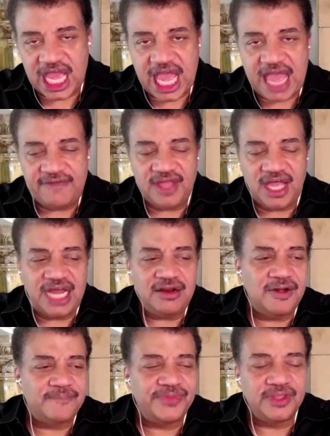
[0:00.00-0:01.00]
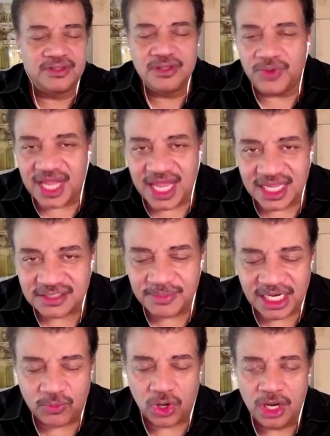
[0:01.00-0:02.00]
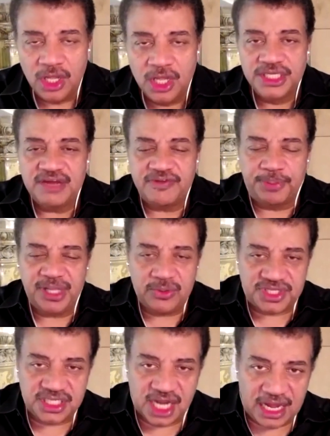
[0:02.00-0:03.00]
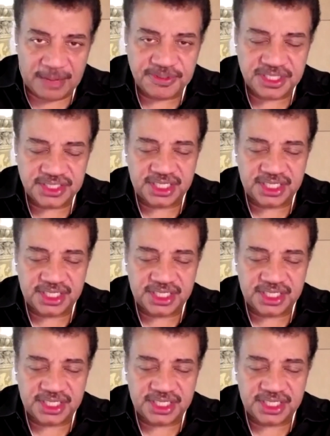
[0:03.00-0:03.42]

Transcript: I, I don't know. No one has them anymore. you ever play with tops as a